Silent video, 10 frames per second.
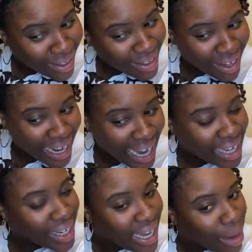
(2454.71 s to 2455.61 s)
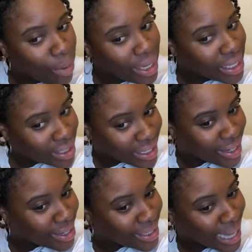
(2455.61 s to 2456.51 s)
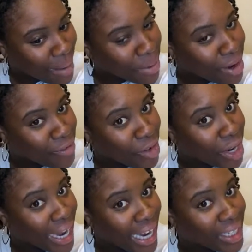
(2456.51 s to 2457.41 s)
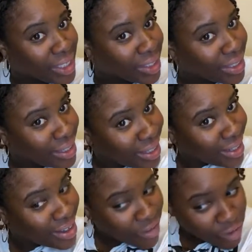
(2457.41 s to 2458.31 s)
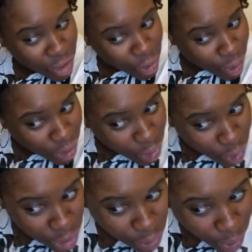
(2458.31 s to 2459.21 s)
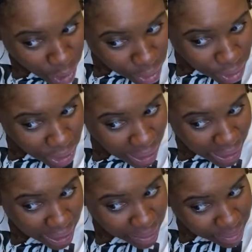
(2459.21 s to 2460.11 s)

Okay, can we just clap it up for Acacia for doing the Lord's work on tonight?